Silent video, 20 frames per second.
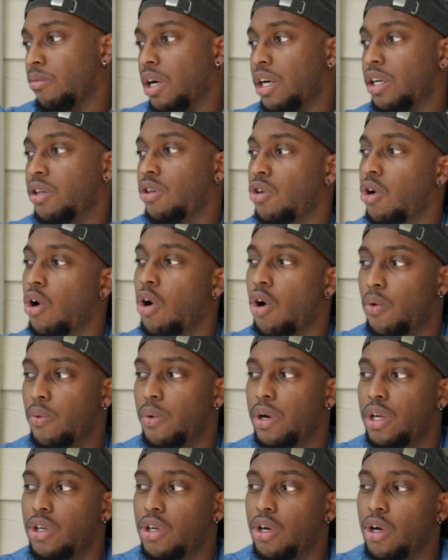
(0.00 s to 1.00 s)
my car
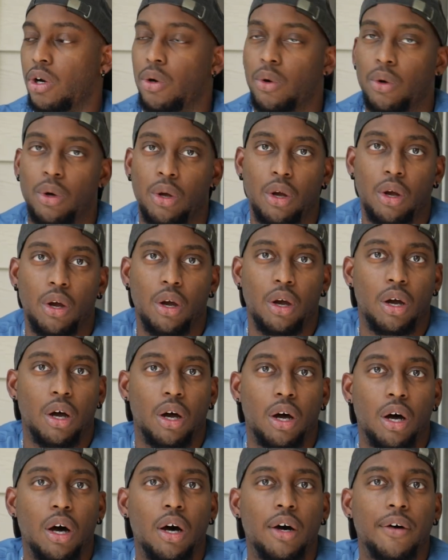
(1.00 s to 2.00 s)
window,
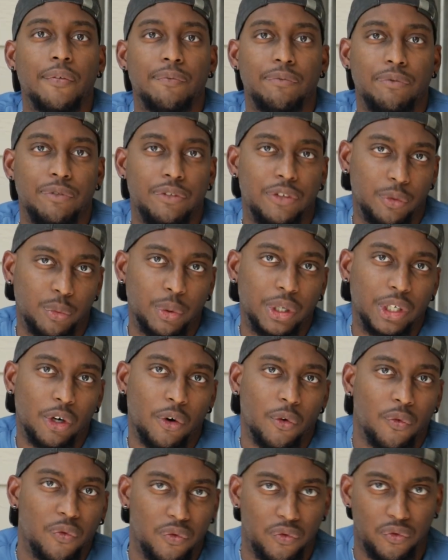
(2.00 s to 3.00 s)
the
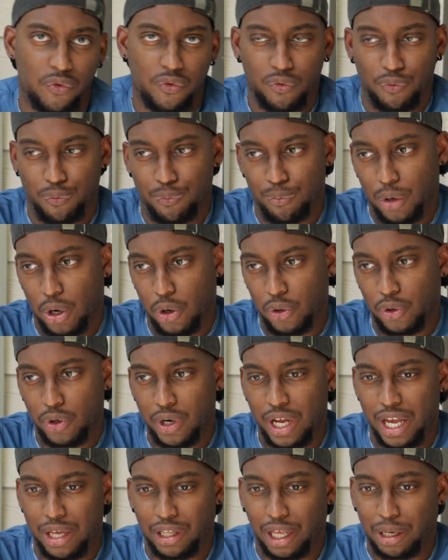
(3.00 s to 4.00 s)
window
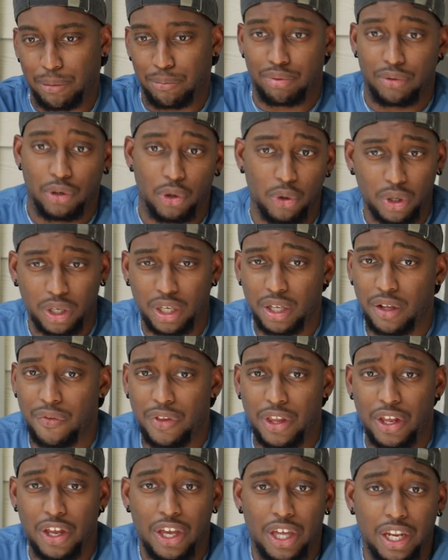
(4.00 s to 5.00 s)
motor had like broke,
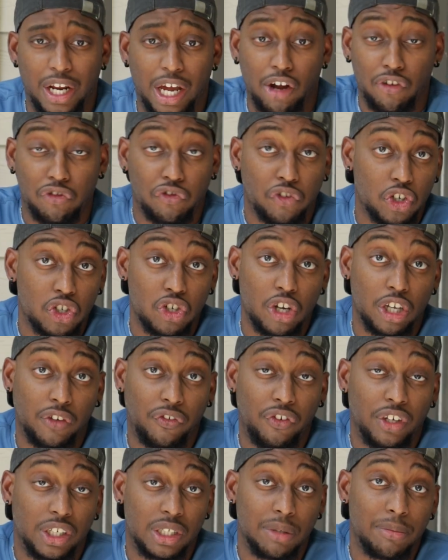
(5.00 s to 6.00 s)
and I first tried to
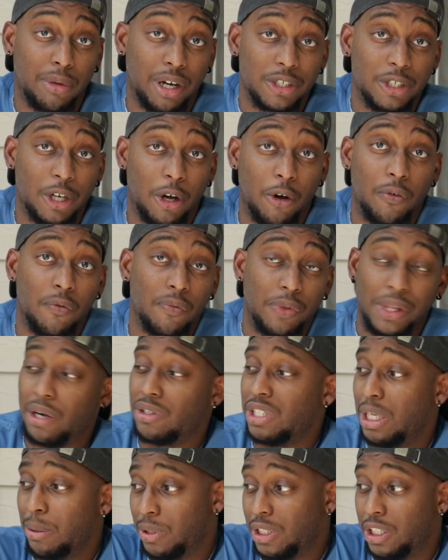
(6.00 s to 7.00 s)
fix it myself. I
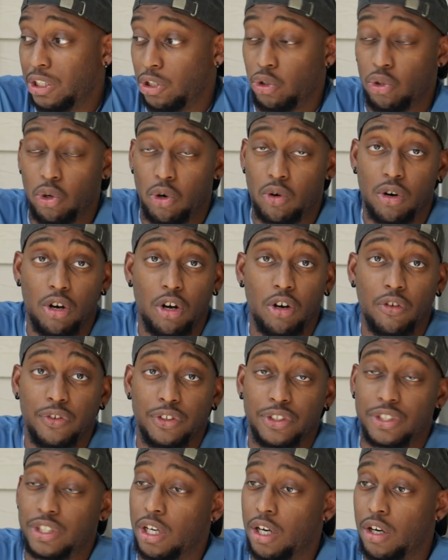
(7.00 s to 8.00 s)
was able to get the door off
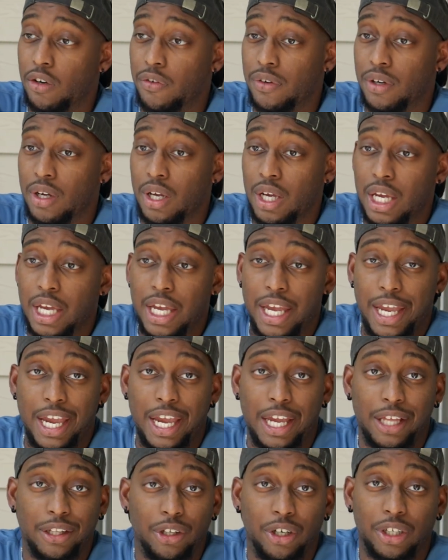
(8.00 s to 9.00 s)
and stuff,
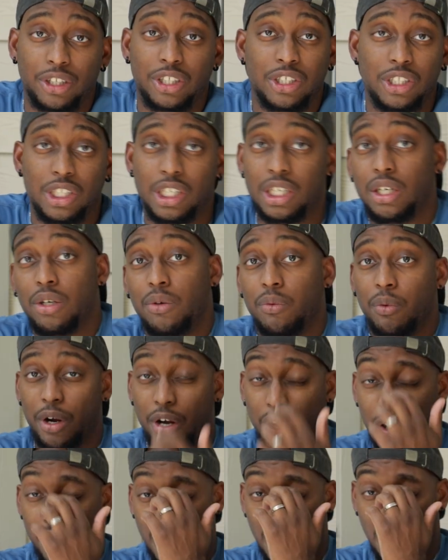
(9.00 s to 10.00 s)
and look to see
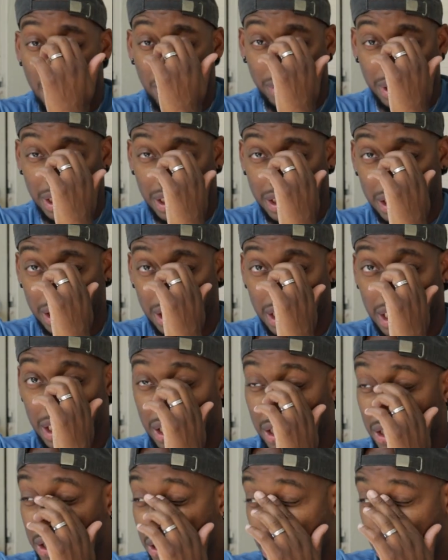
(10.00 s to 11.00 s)
where I would need to
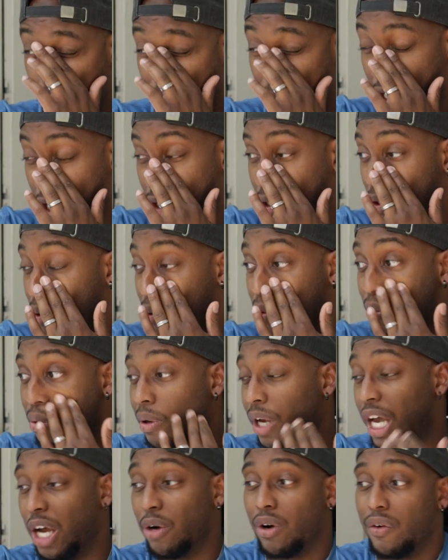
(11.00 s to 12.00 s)
get to the panel.
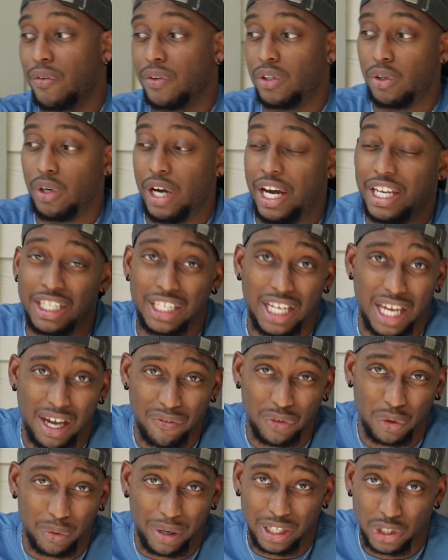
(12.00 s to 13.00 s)
However, though, I didn't
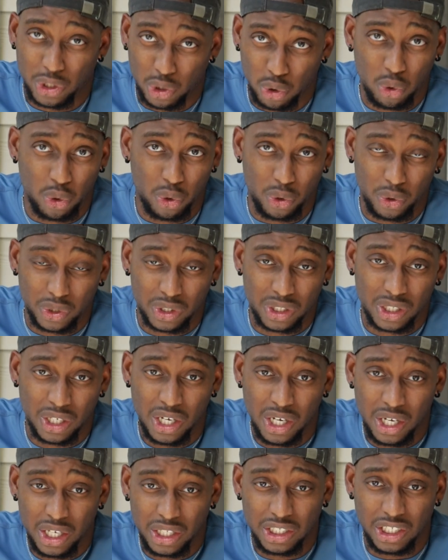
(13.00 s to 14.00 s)
have the right tools
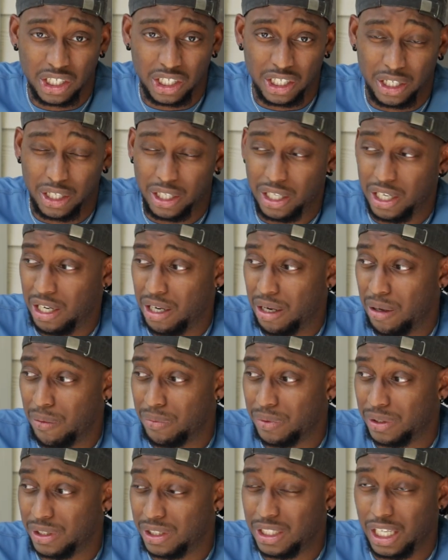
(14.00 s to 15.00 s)
to
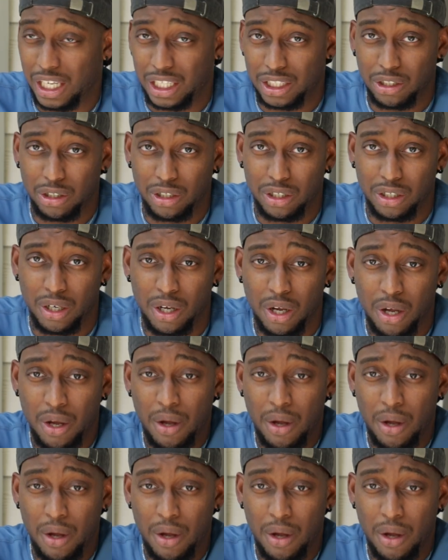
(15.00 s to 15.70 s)
take that